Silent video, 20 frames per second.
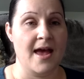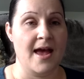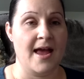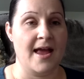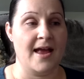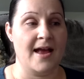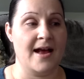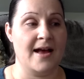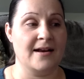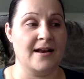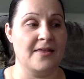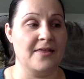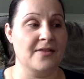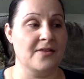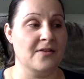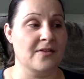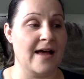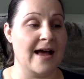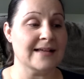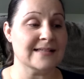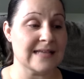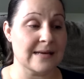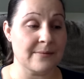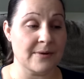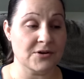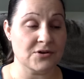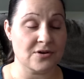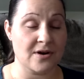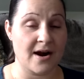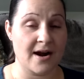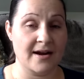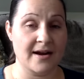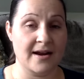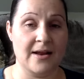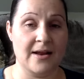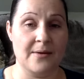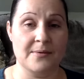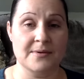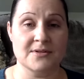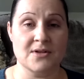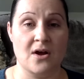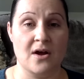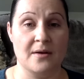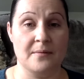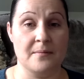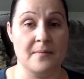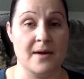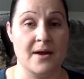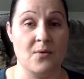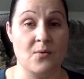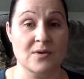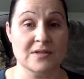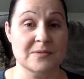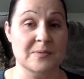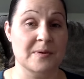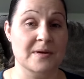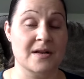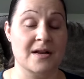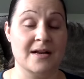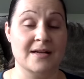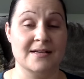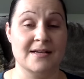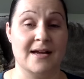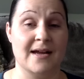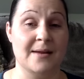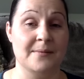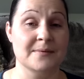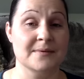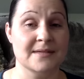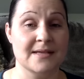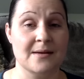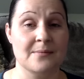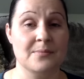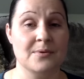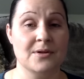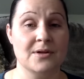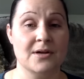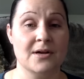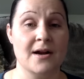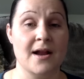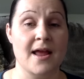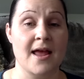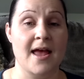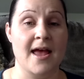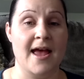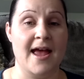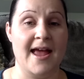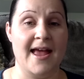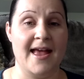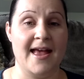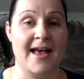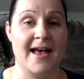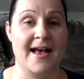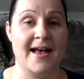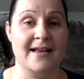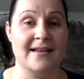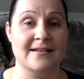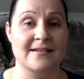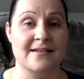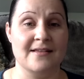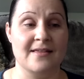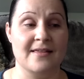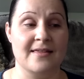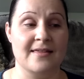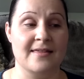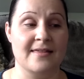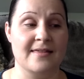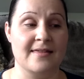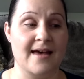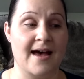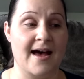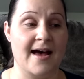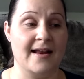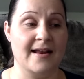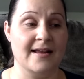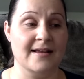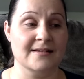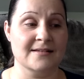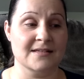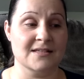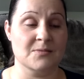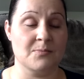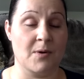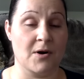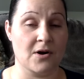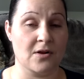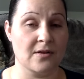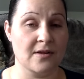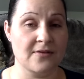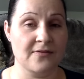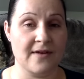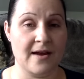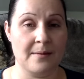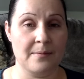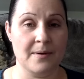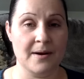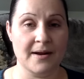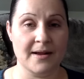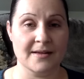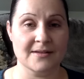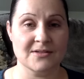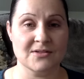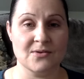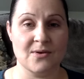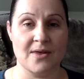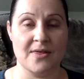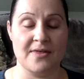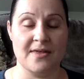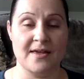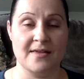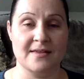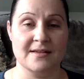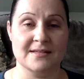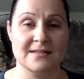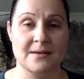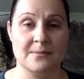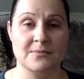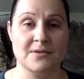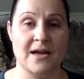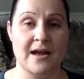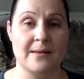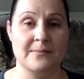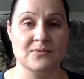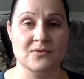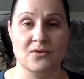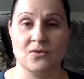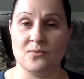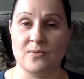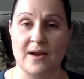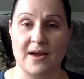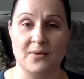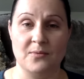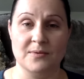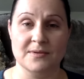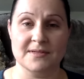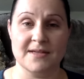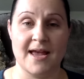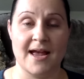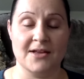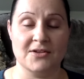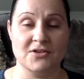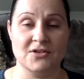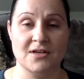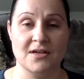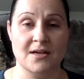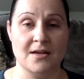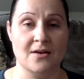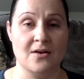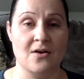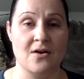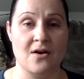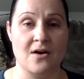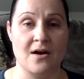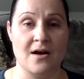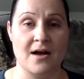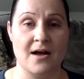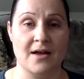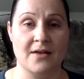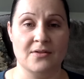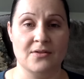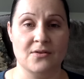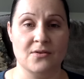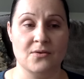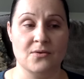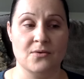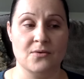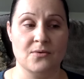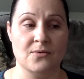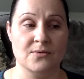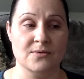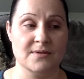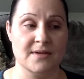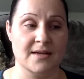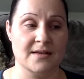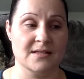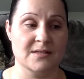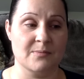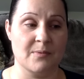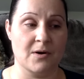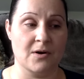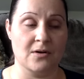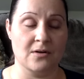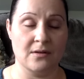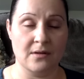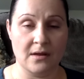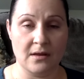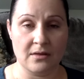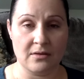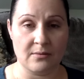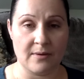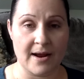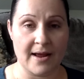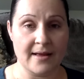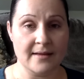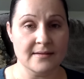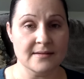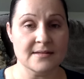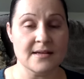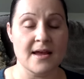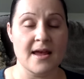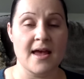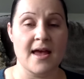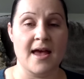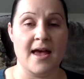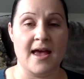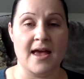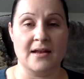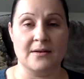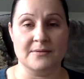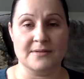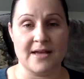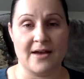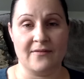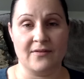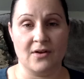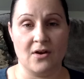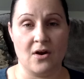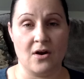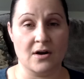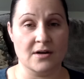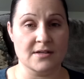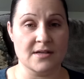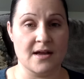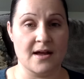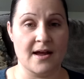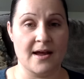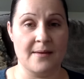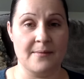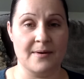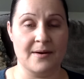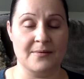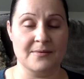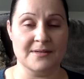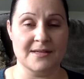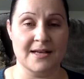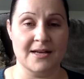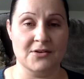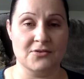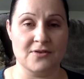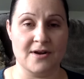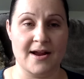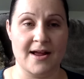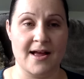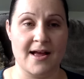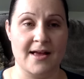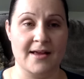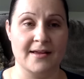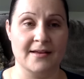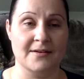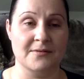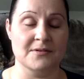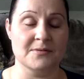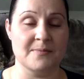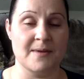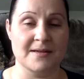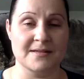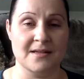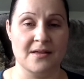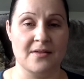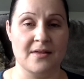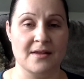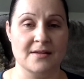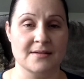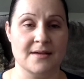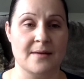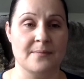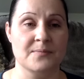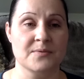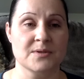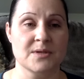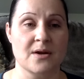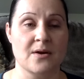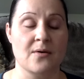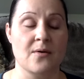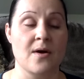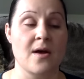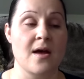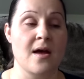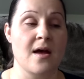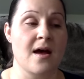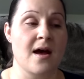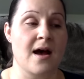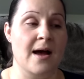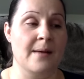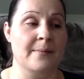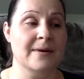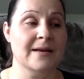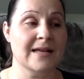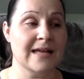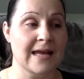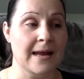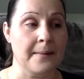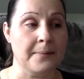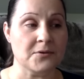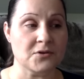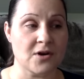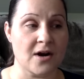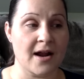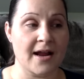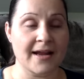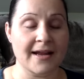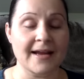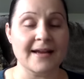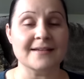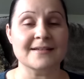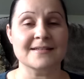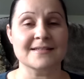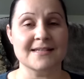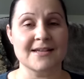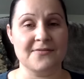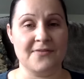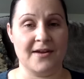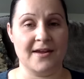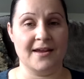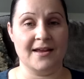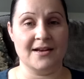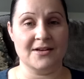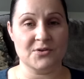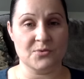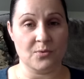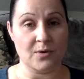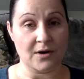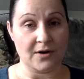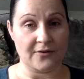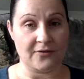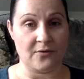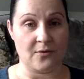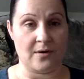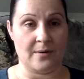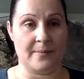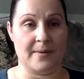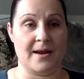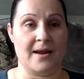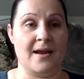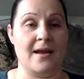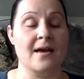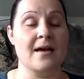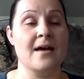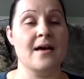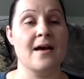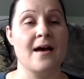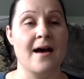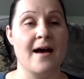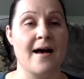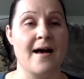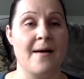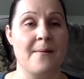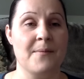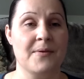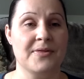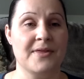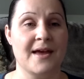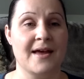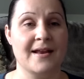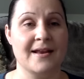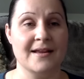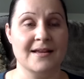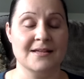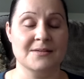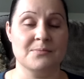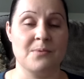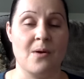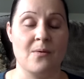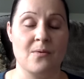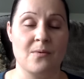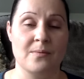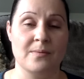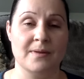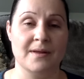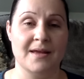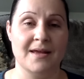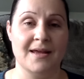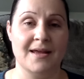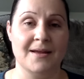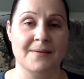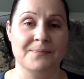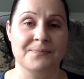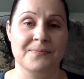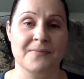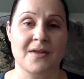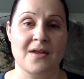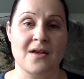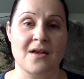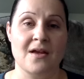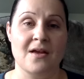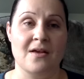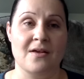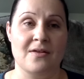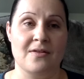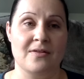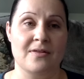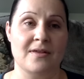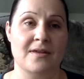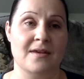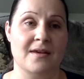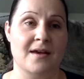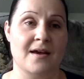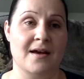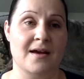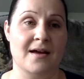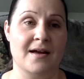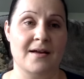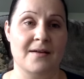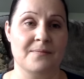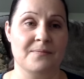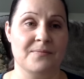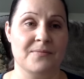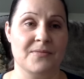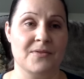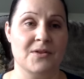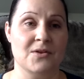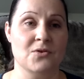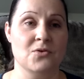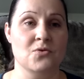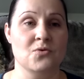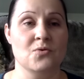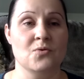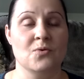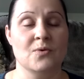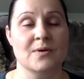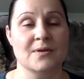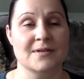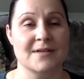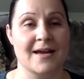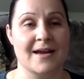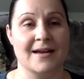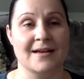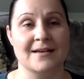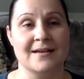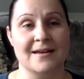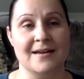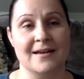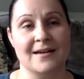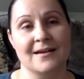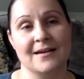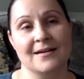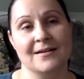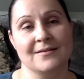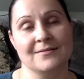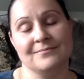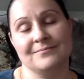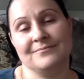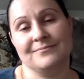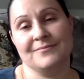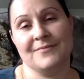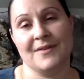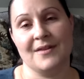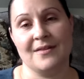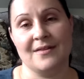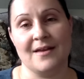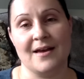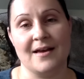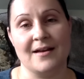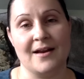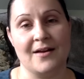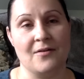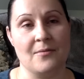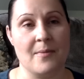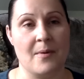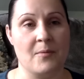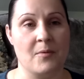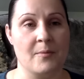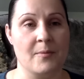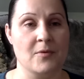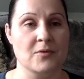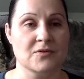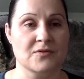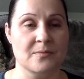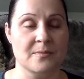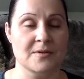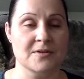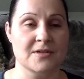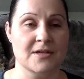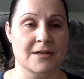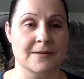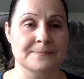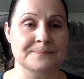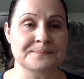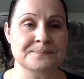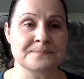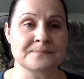And I think the last time I tried was on my Once Upon a Time sampler, and that is a sparkly fabric, and so I think that sometimes the thread was catching on those like sparkly threads, and I was having a hard time, and I was getting drag, and it was messing things up. So I'm gonna keep trying it to see if I can get it to work for me, but that is probably the new technique that I remember most from this year.